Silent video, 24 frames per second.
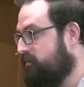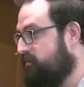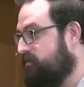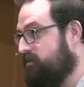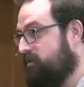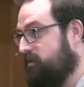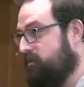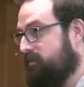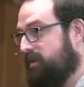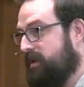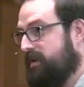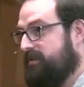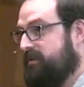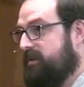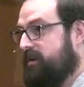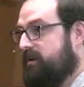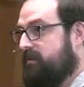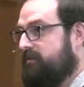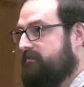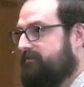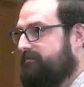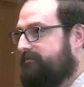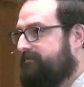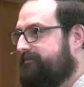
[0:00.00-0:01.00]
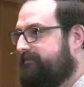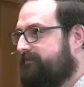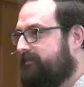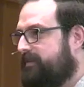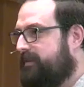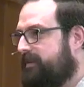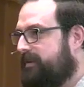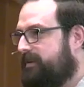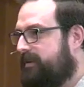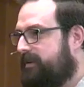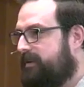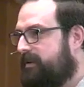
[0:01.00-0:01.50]
don't eat there.
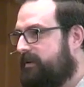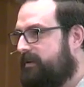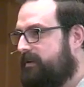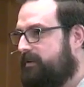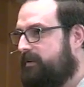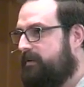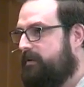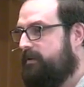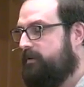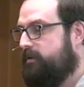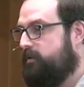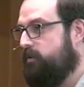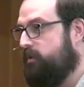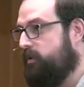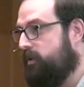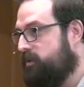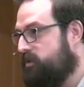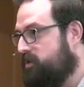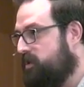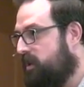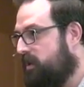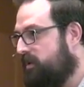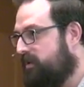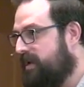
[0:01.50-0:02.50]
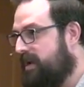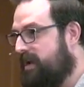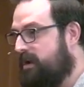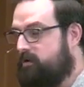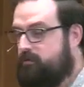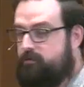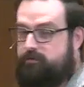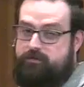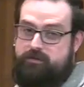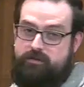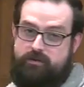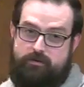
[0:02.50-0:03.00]
You can talk now,
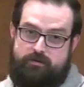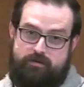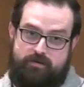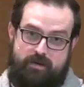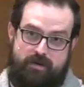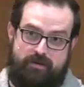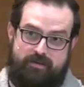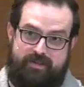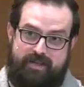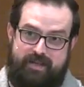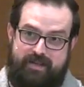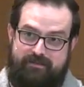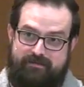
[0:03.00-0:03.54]
don't talk then.